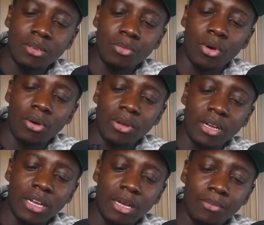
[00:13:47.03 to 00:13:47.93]
but
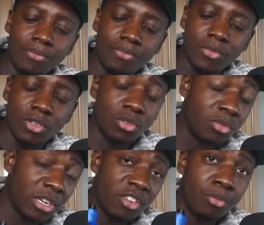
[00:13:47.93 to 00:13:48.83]
a
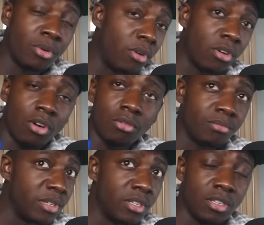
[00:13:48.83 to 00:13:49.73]
subjective pro or con.
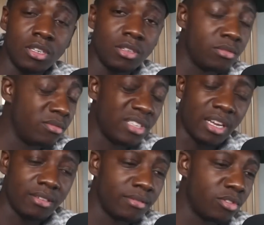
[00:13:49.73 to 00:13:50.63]
Yeah,
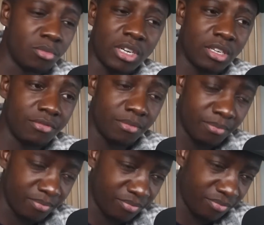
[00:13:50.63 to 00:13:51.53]
subjective.
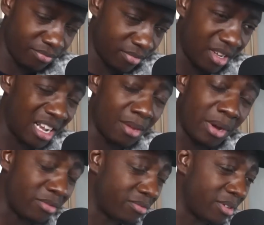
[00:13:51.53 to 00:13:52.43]
Can't get
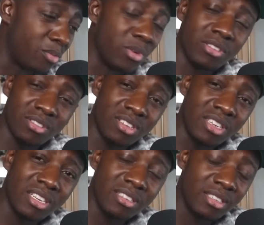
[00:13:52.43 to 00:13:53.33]
my words today.